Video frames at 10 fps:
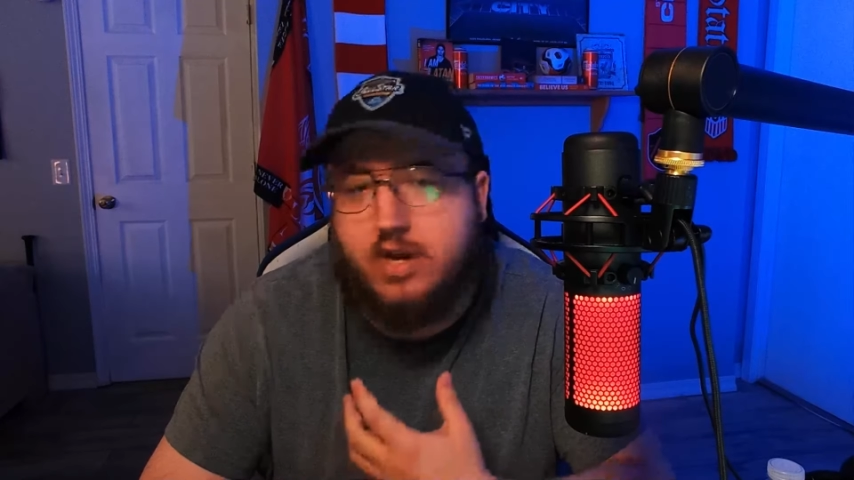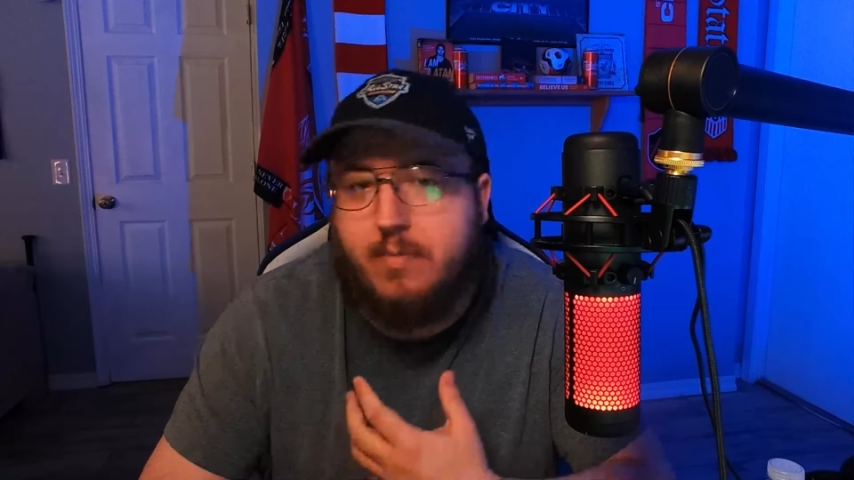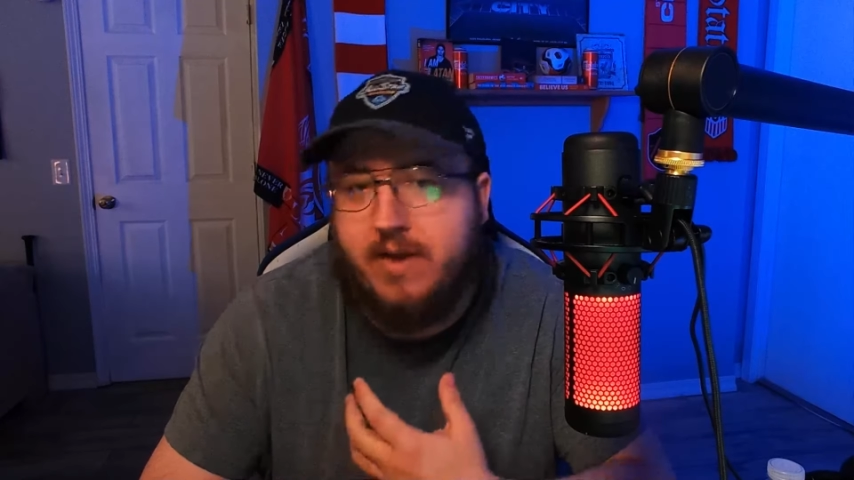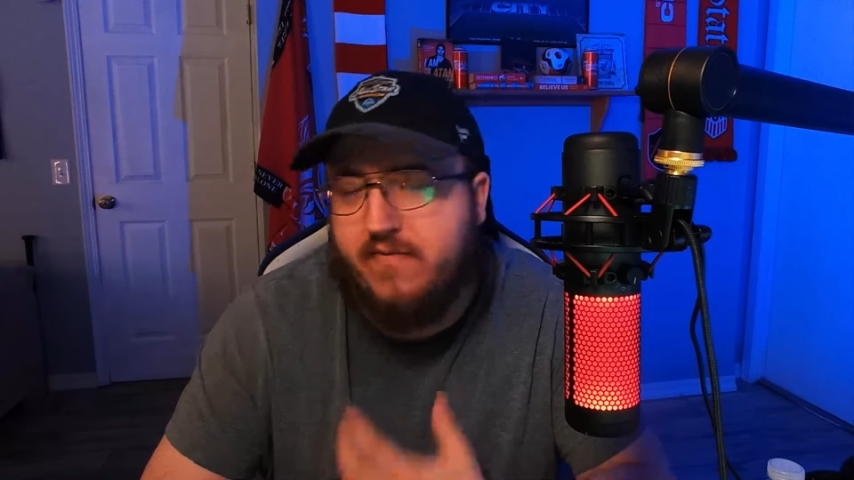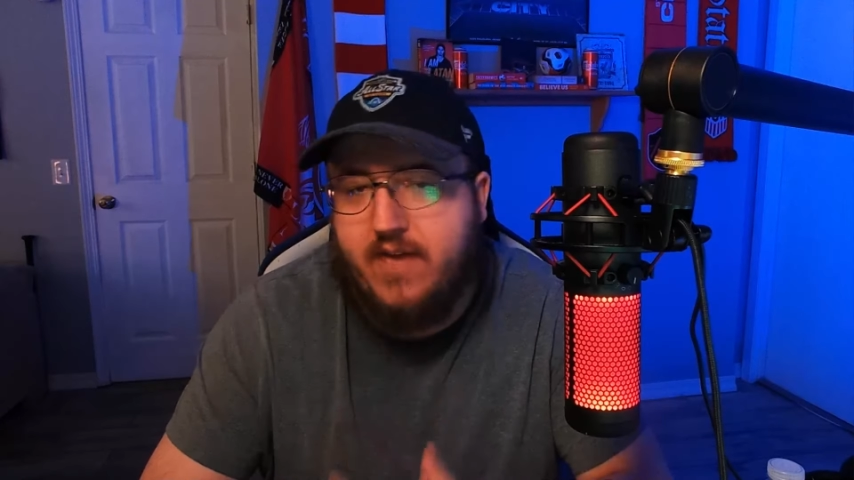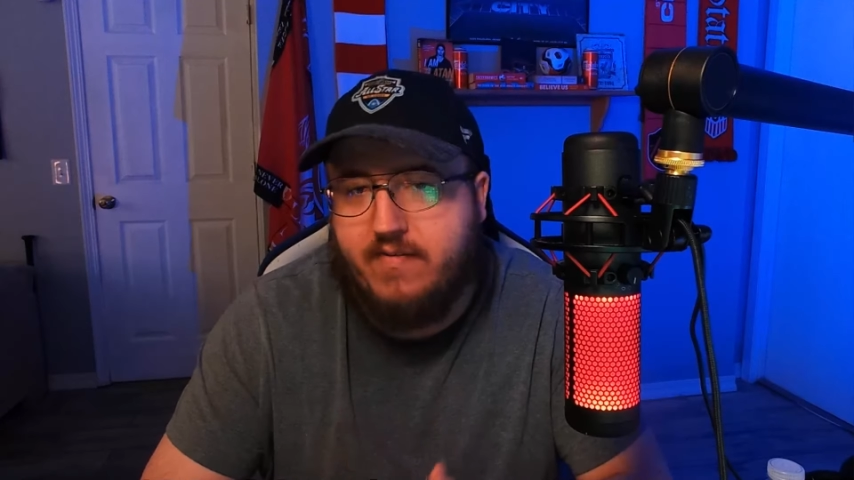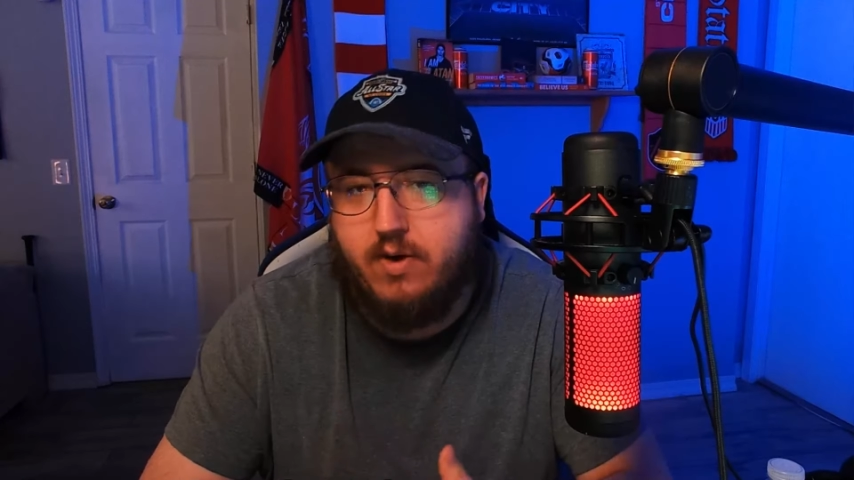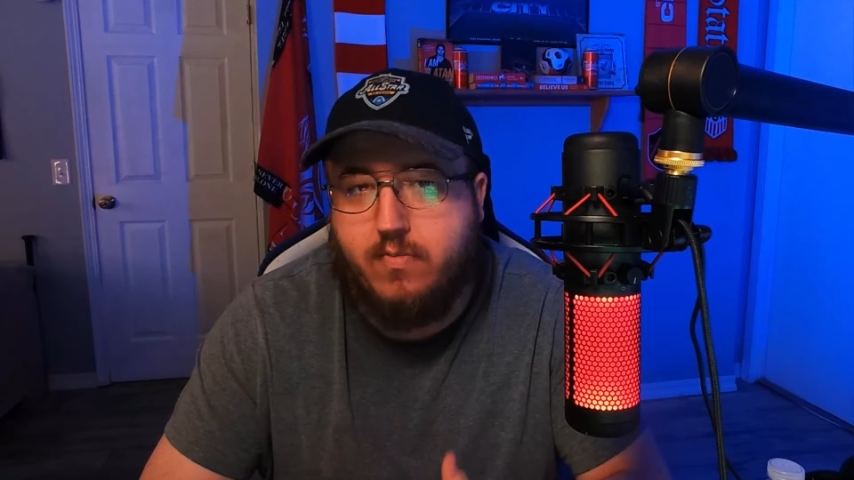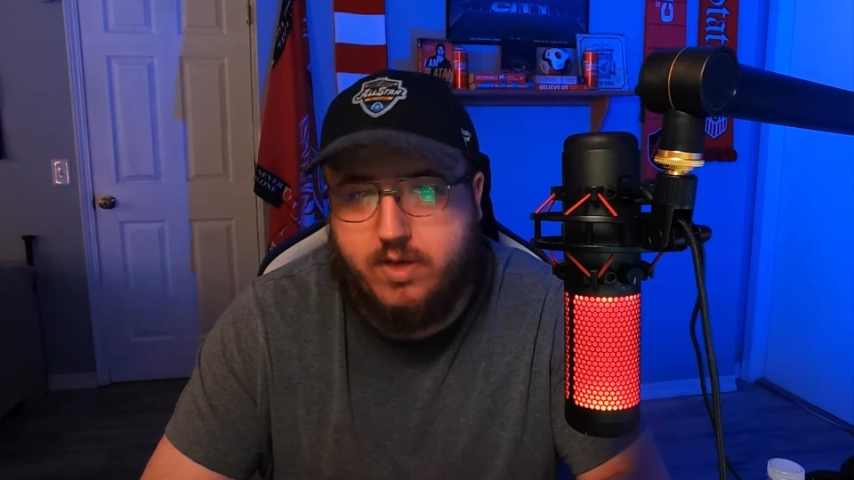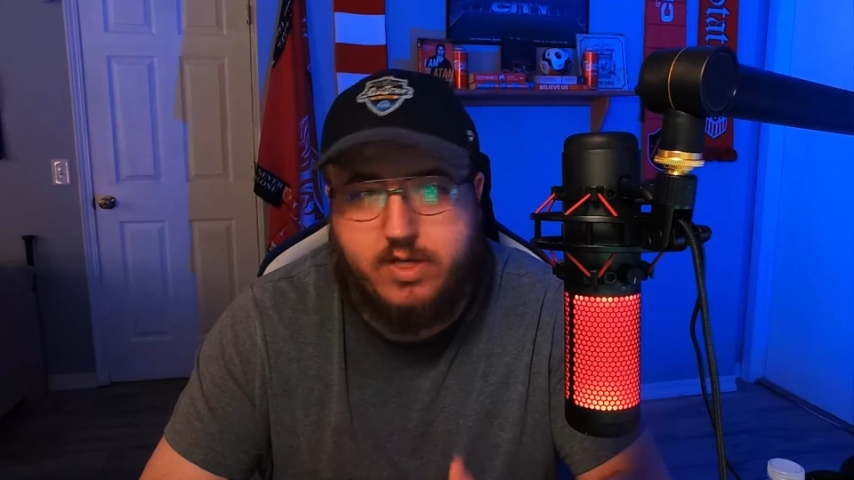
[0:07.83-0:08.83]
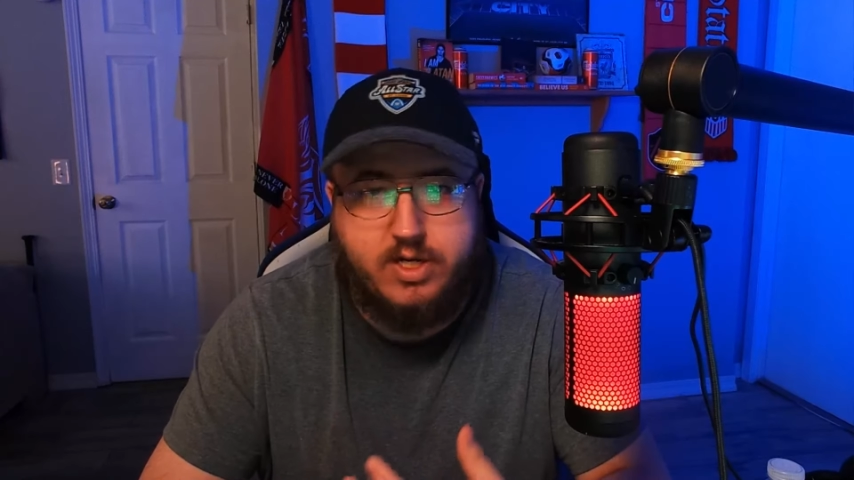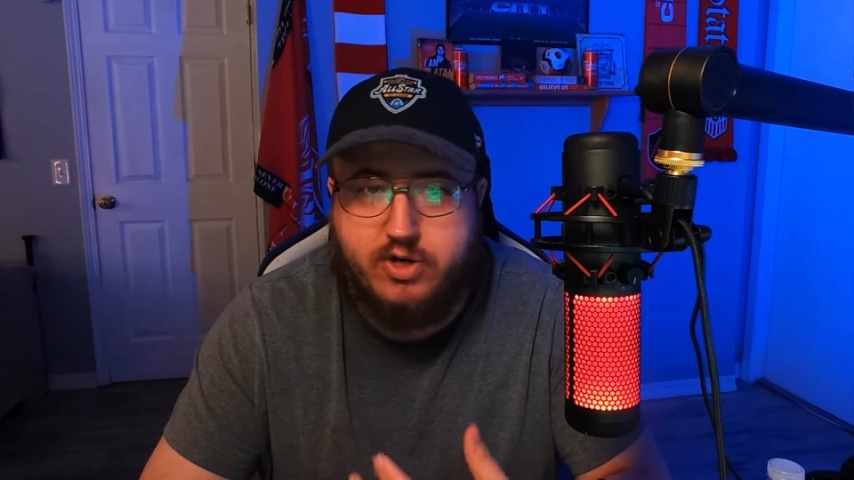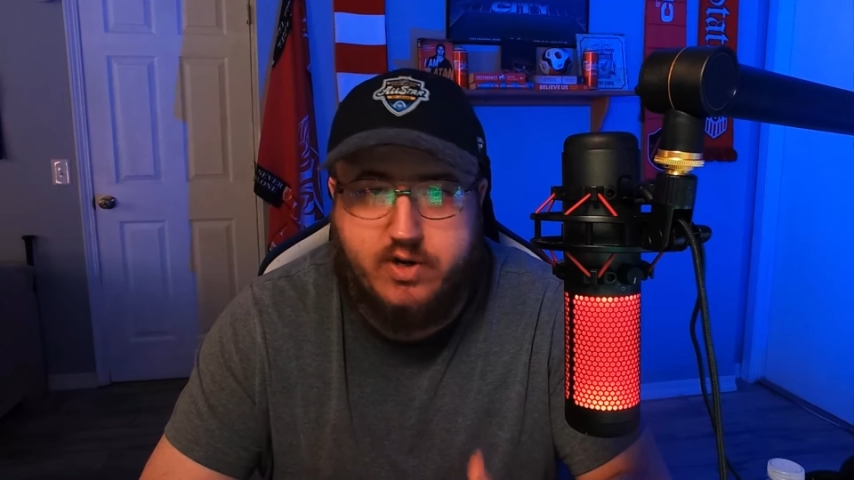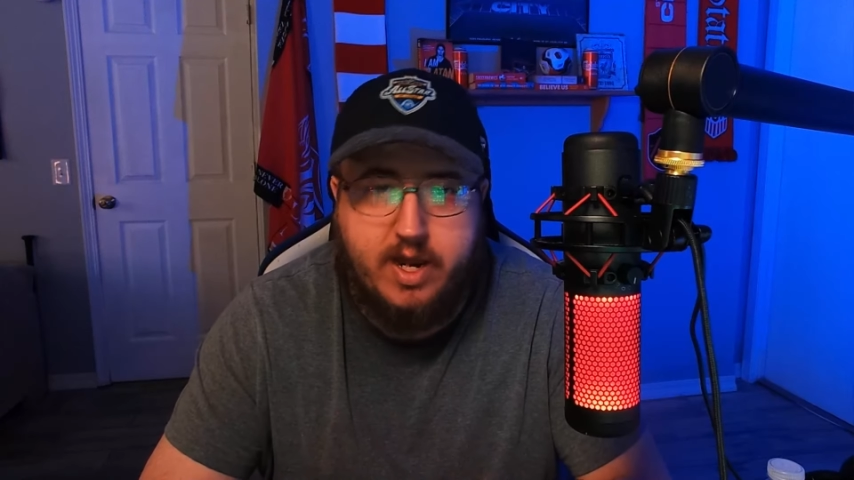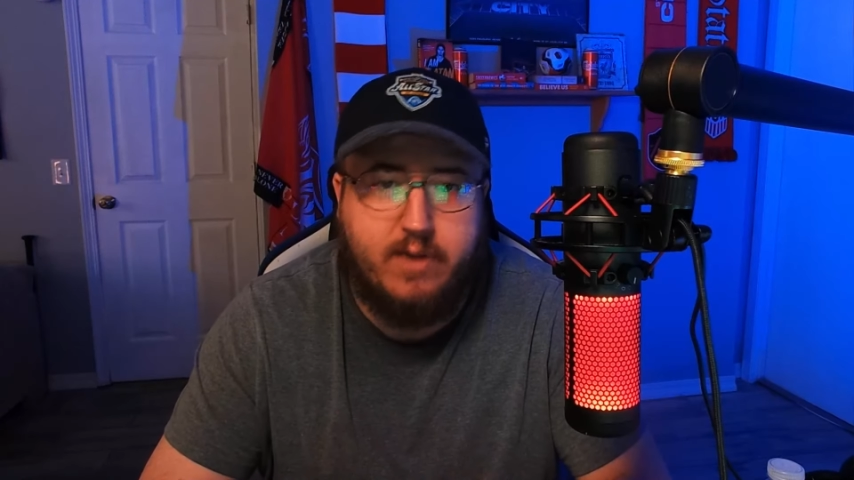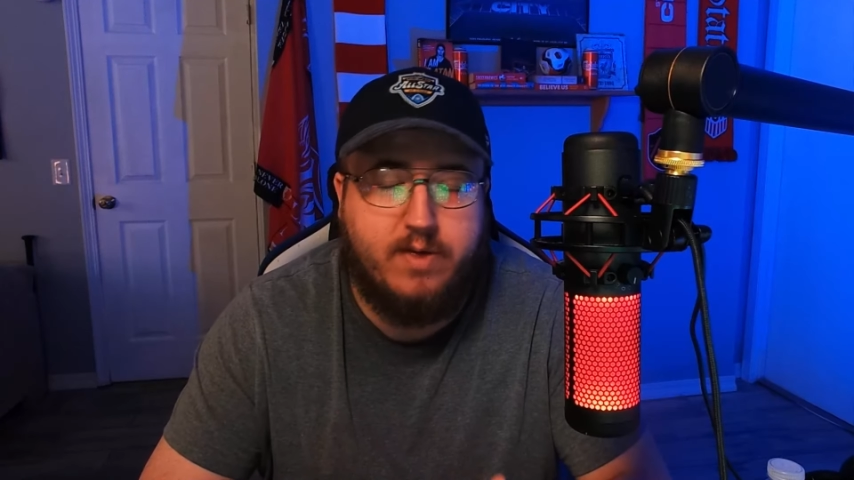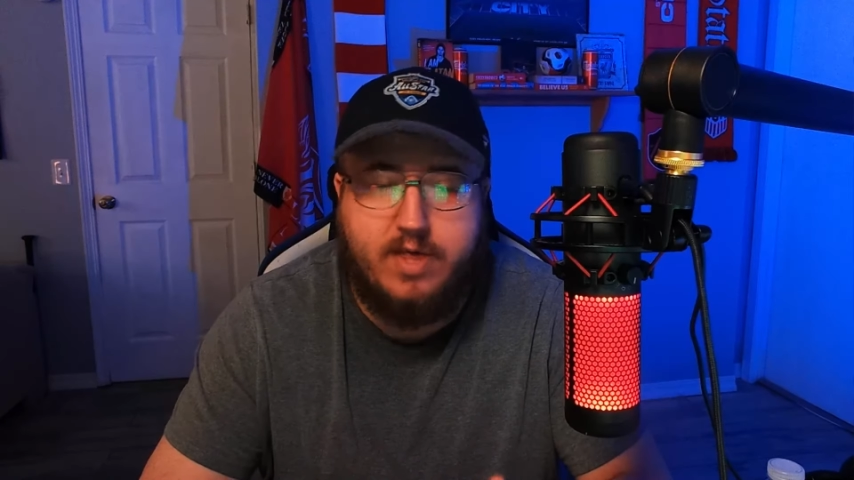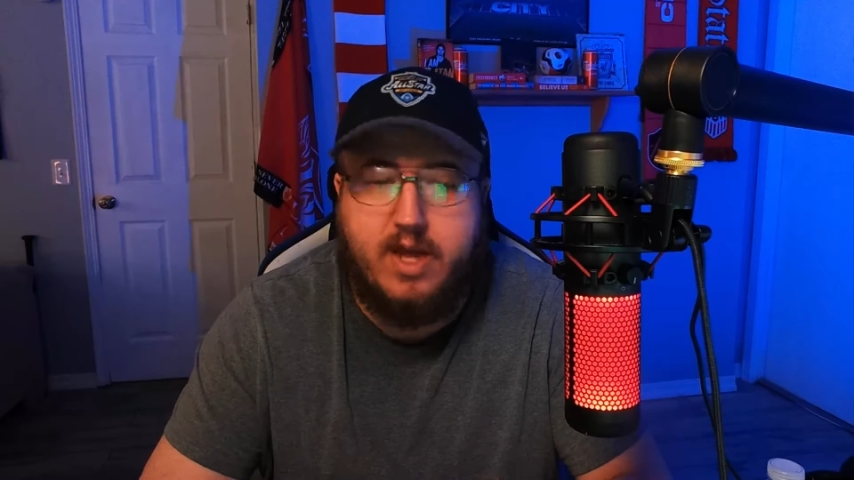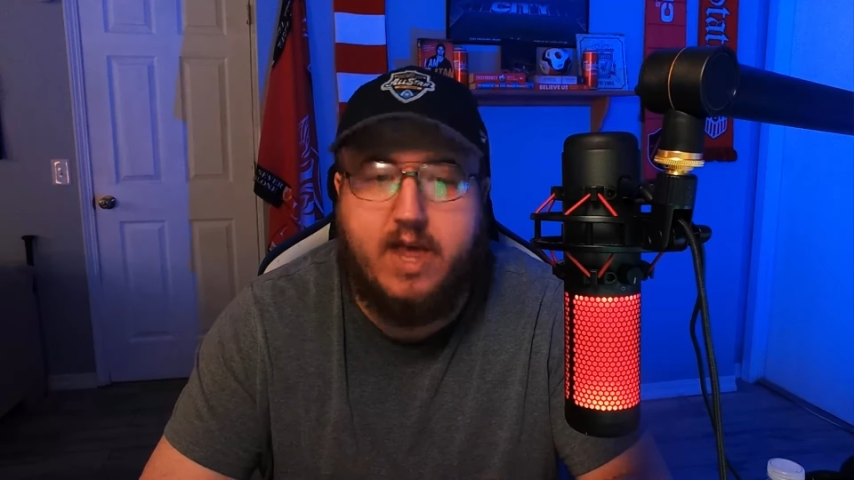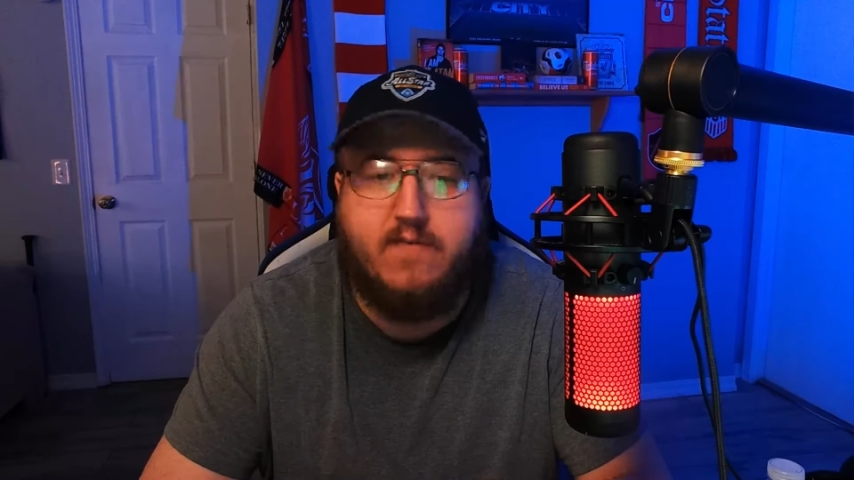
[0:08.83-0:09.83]
my favorite ones to create
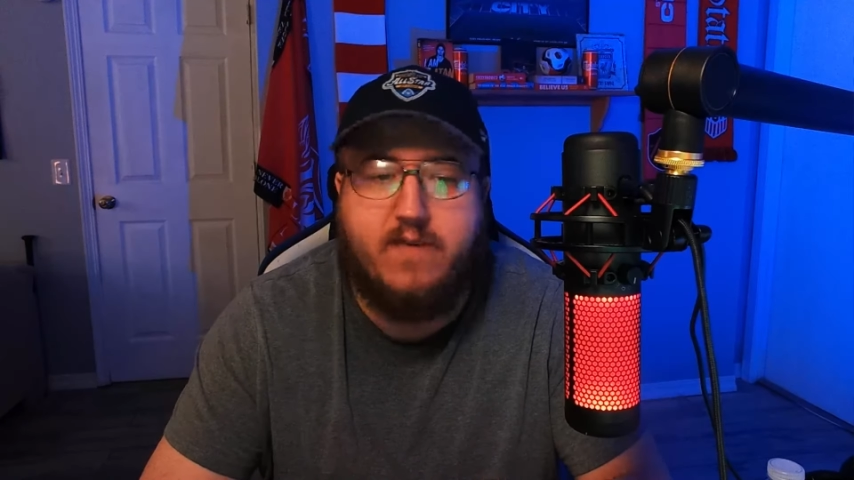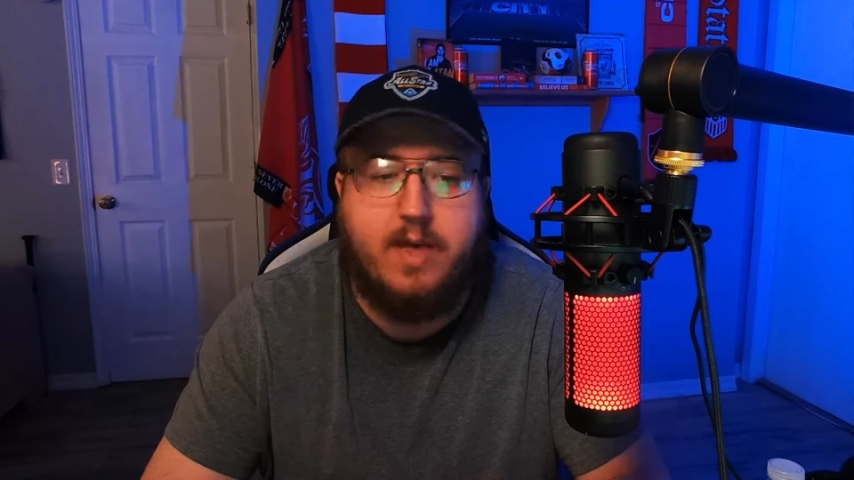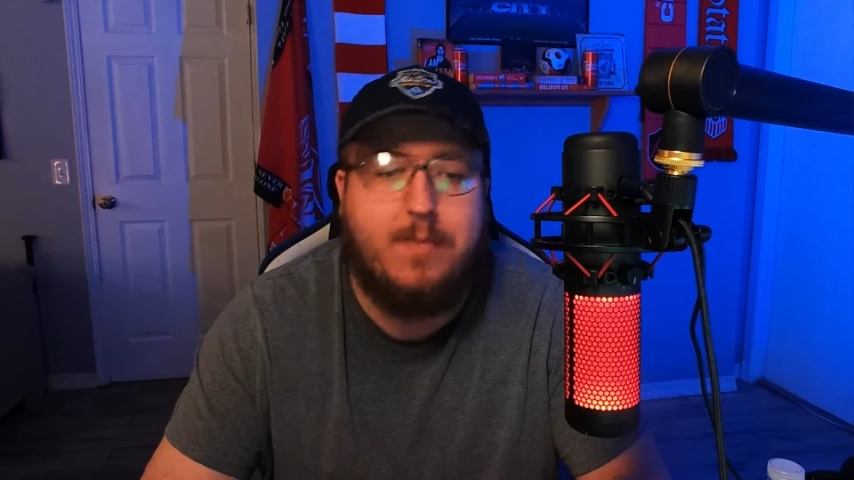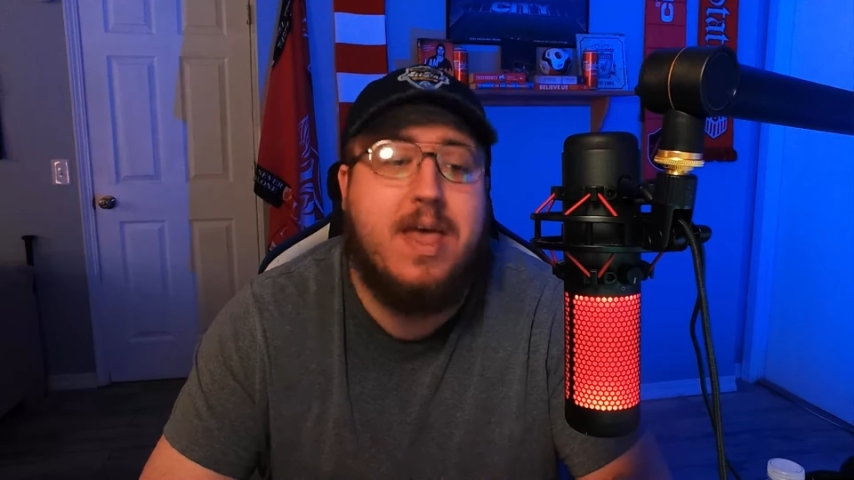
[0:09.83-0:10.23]
within FM,